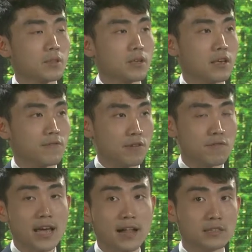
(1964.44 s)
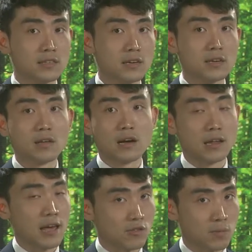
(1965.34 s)
if in reality,
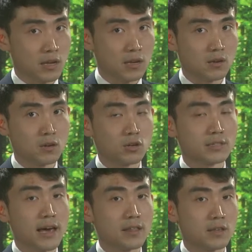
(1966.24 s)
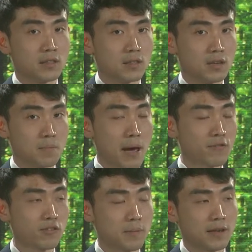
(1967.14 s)
as we looked at in the
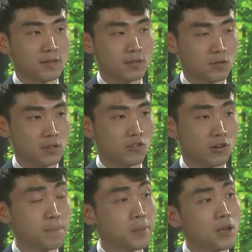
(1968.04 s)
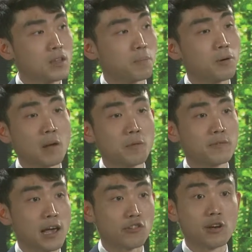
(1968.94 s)
mangrove space in Indonesia, the problem
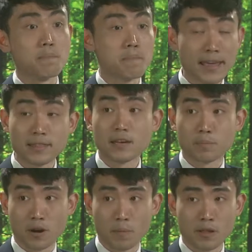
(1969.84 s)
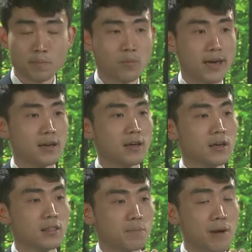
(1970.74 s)
is actually a mandate problem where
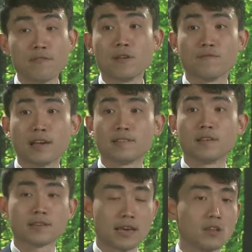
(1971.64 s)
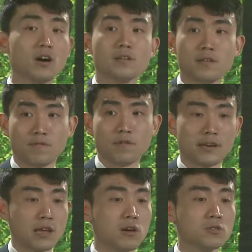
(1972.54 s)
the private investors
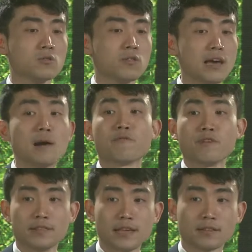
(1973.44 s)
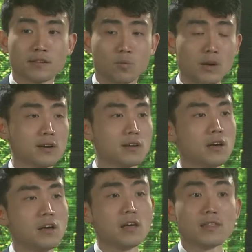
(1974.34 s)
cannot do the upfront technical work,
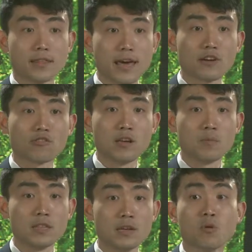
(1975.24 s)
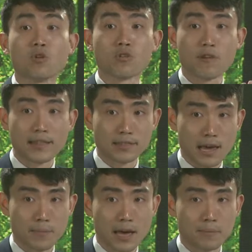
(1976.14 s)
then actually we need more grant
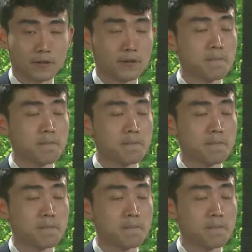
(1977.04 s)
type capital.